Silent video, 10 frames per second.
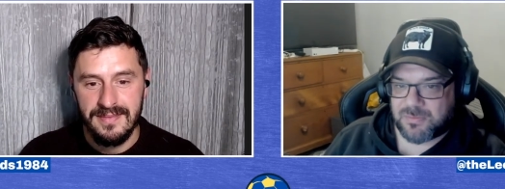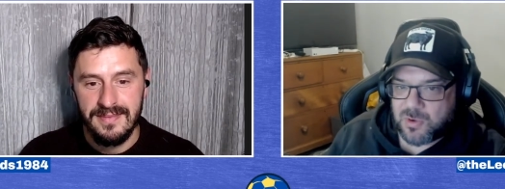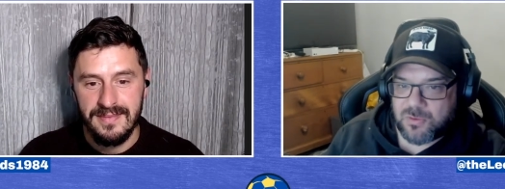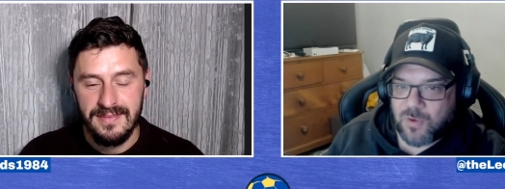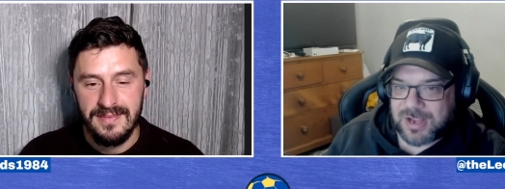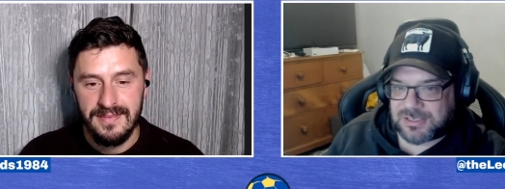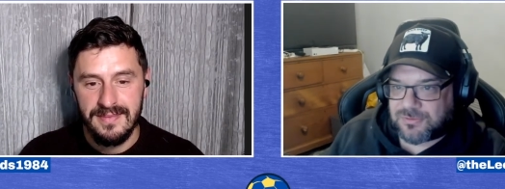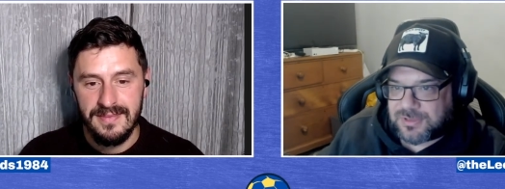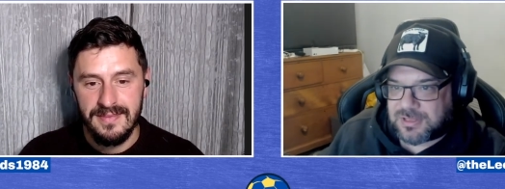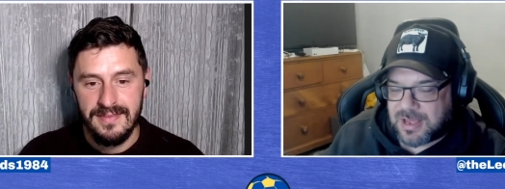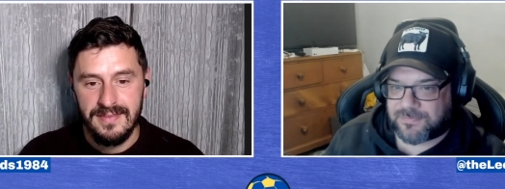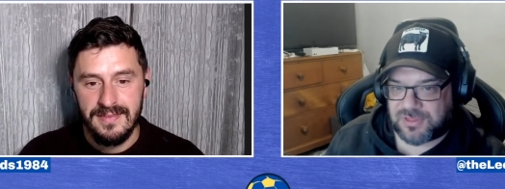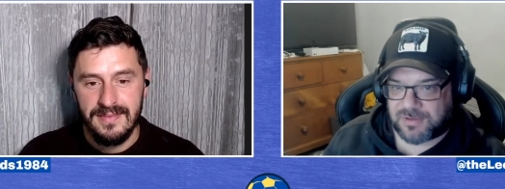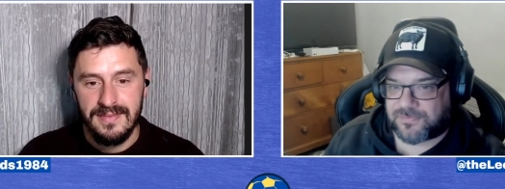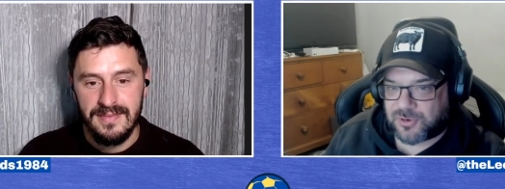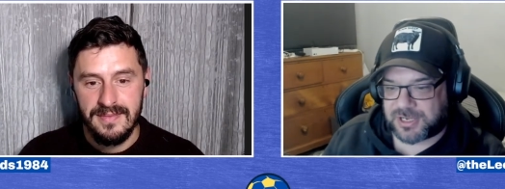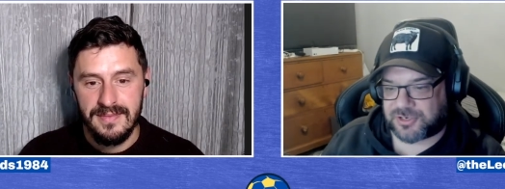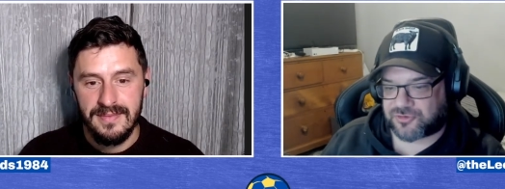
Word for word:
Speaker 1: will wait till they're they're fully in